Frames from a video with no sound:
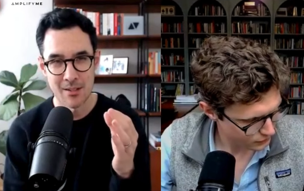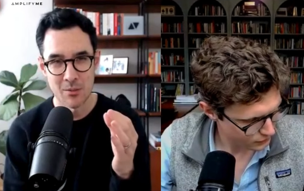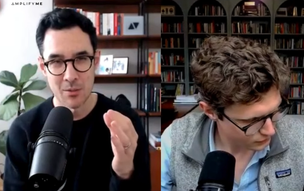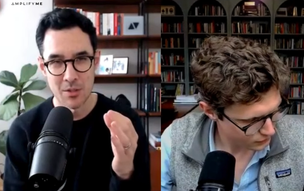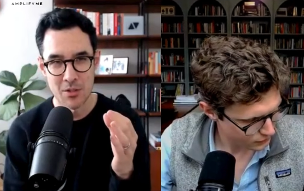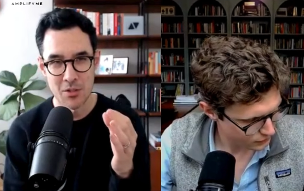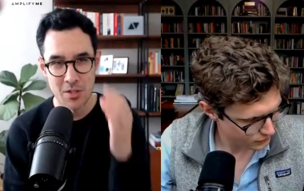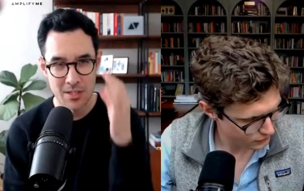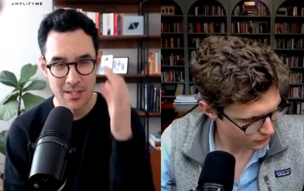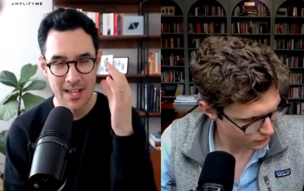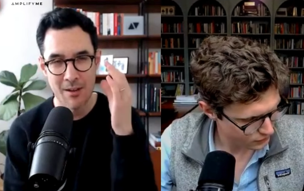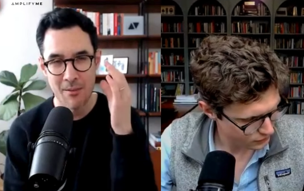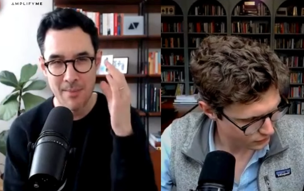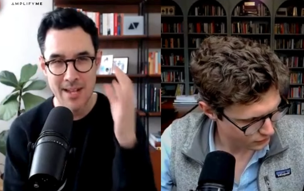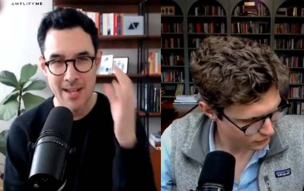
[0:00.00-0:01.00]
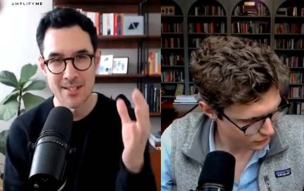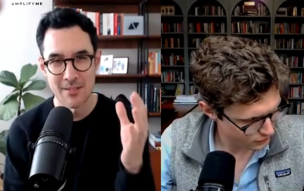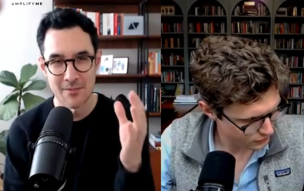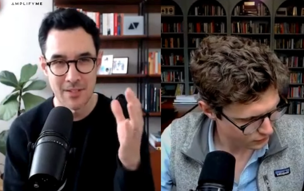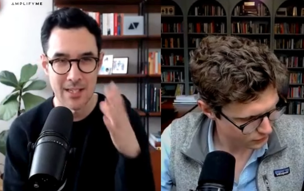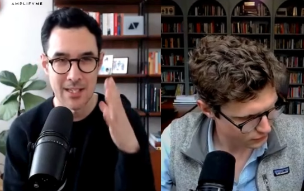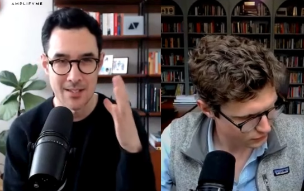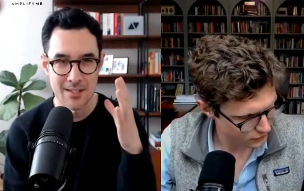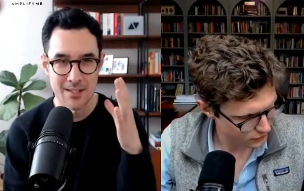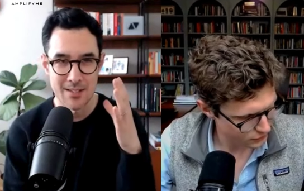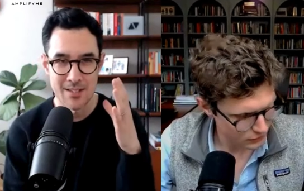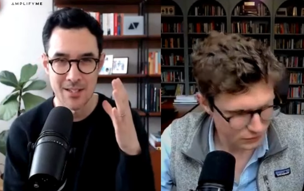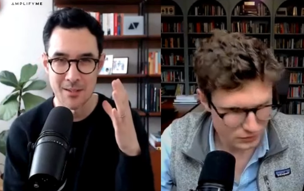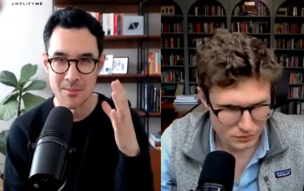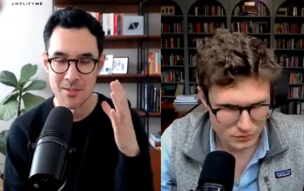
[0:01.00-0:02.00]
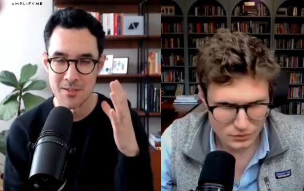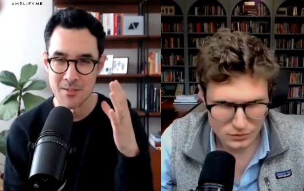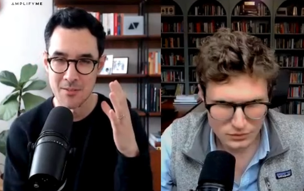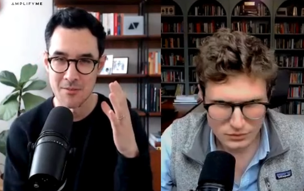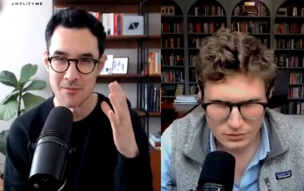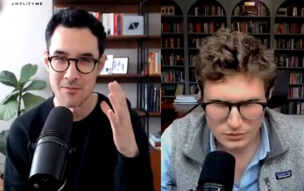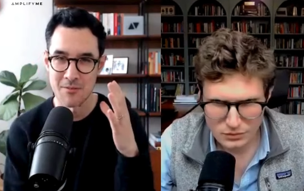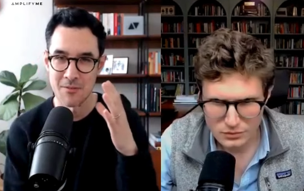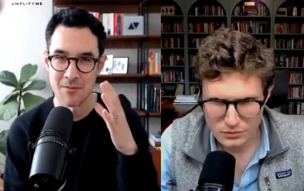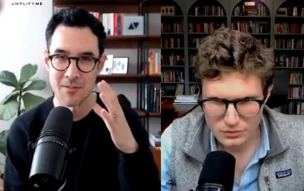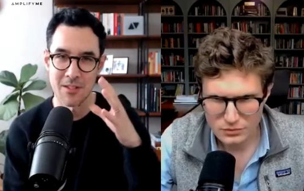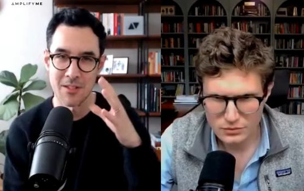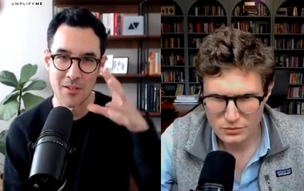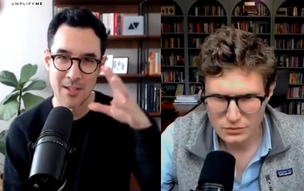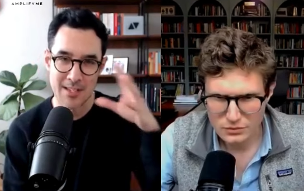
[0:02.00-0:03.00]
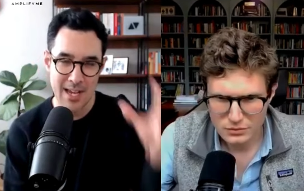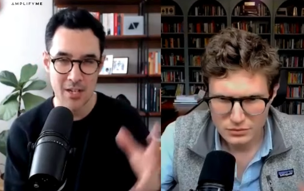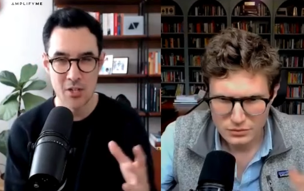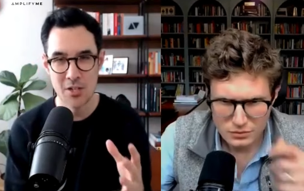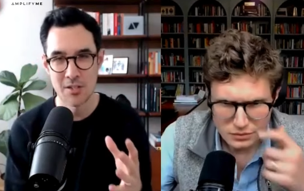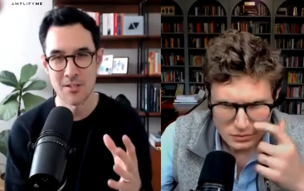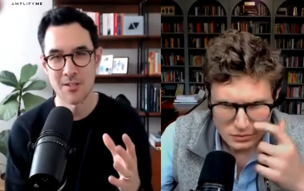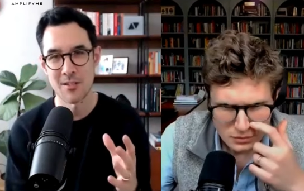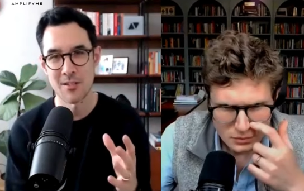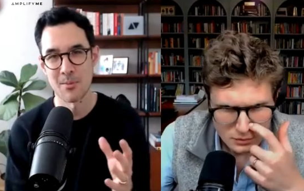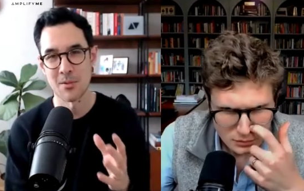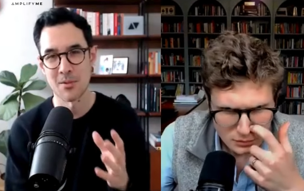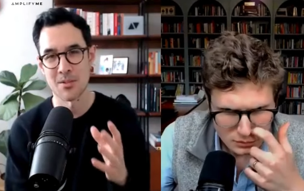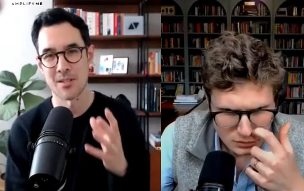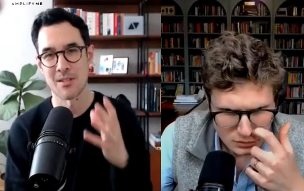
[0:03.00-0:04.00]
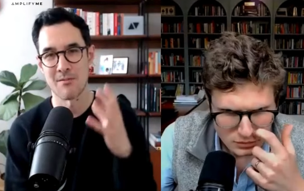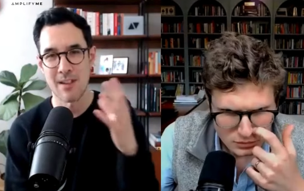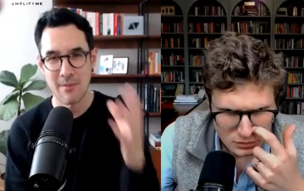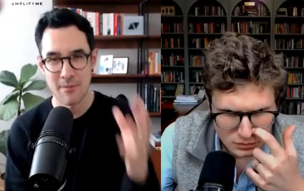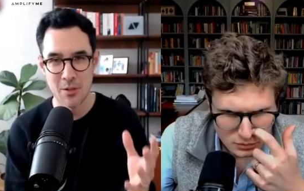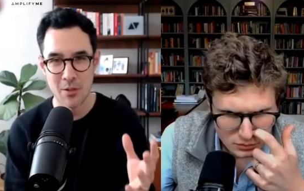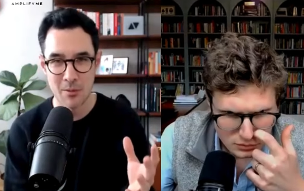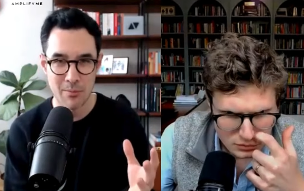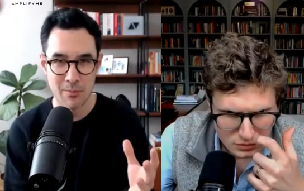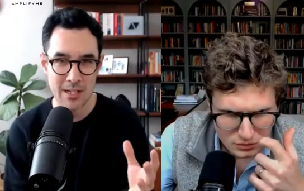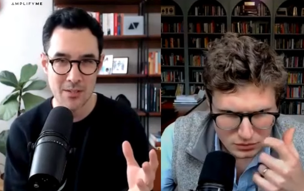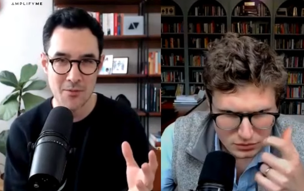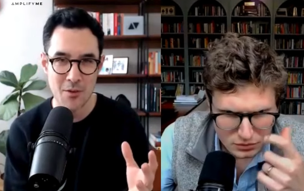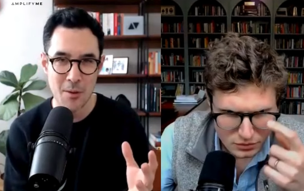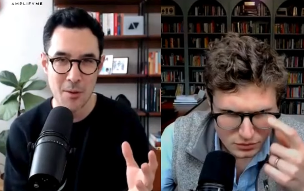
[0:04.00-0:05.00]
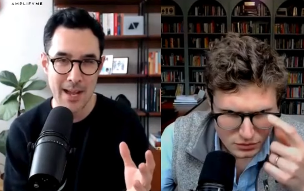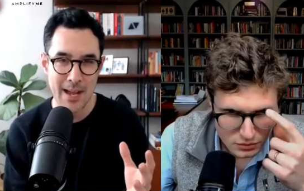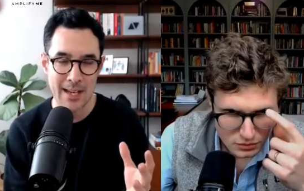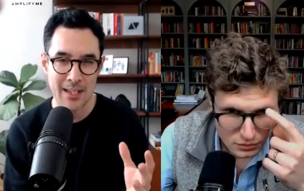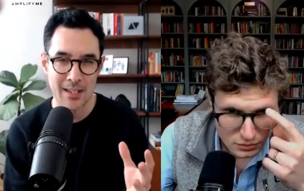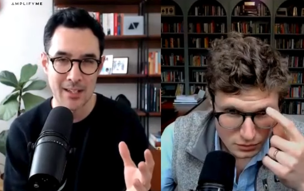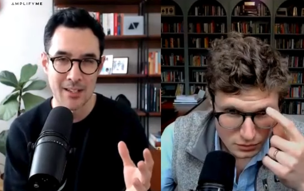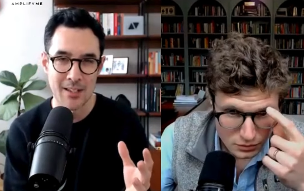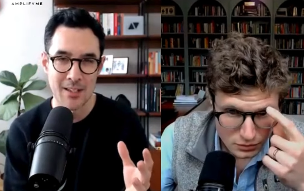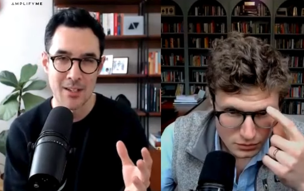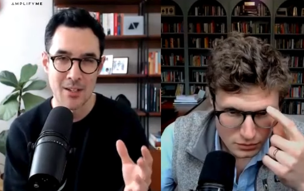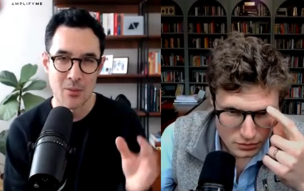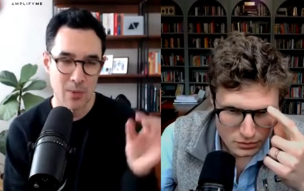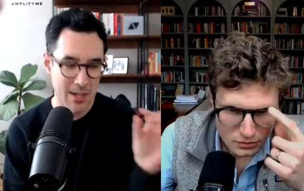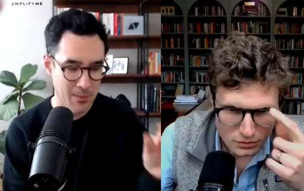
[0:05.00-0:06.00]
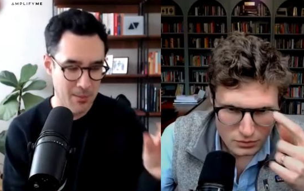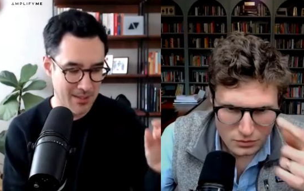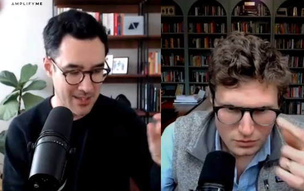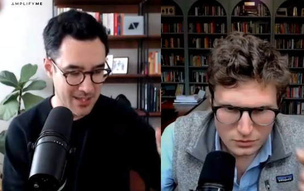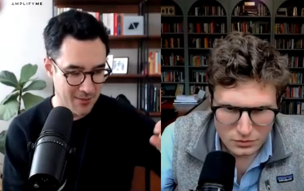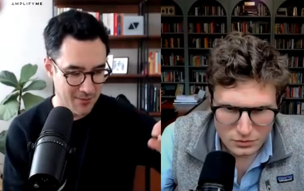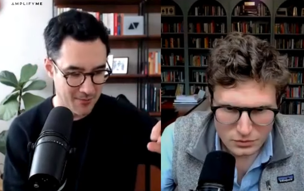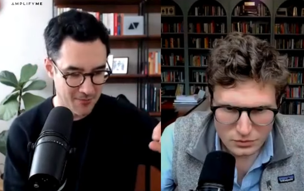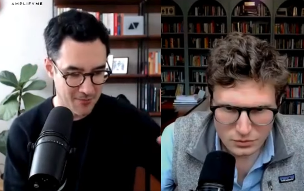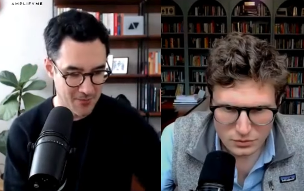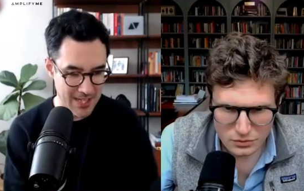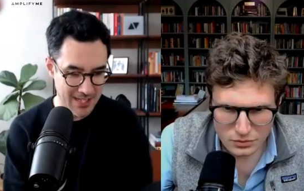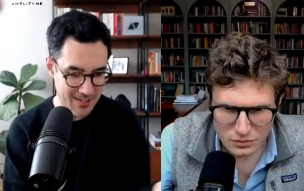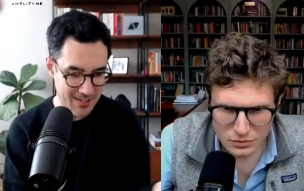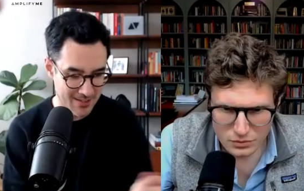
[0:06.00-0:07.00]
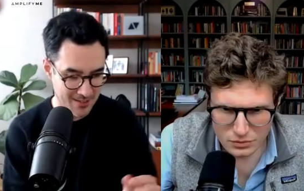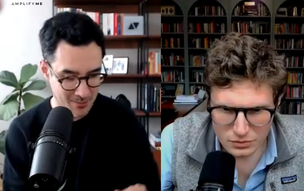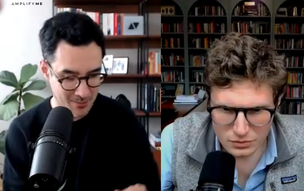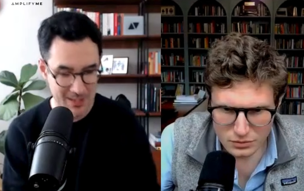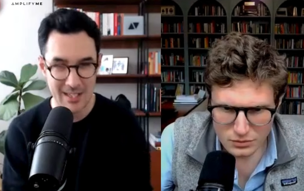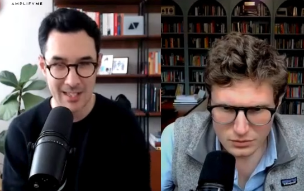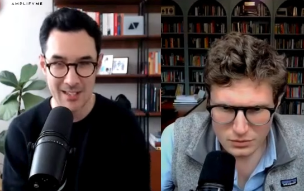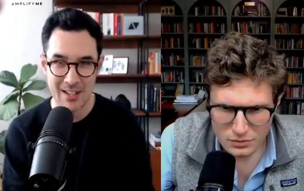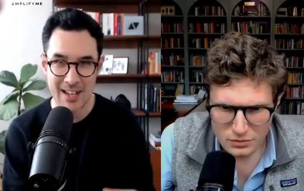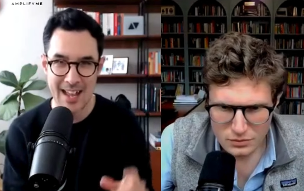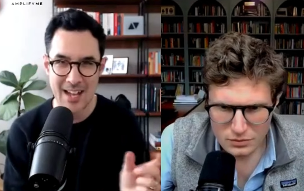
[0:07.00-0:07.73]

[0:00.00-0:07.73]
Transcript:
Speaker 1: was just how massive it is in terms of the transactions, but also the revenue it brings for a bank. Where would this fit within? Like,